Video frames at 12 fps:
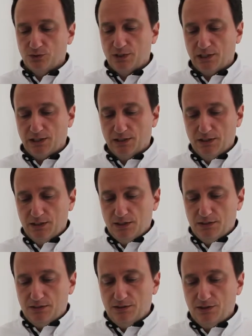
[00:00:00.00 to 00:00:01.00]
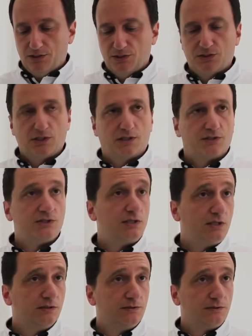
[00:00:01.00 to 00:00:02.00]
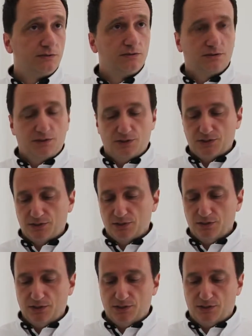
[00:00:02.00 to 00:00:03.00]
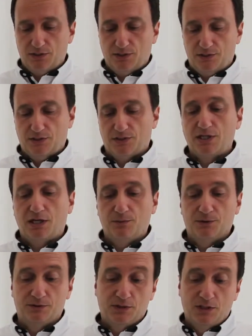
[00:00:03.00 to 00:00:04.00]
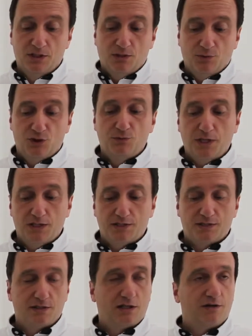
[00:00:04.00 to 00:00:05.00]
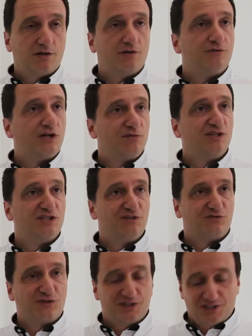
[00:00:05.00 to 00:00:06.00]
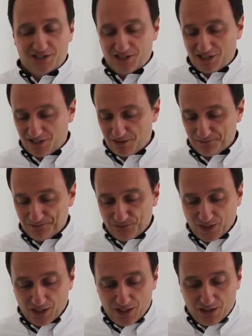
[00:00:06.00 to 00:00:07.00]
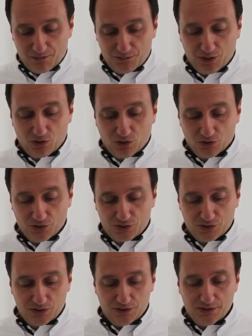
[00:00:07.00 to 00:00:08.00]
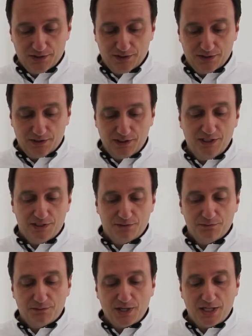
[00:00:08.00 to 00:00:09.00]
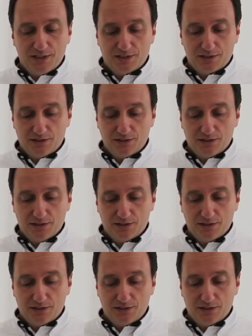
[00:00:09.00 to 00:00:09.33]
car, the discs are steel discs. This is carbon, which makes a very big difference, because these brakes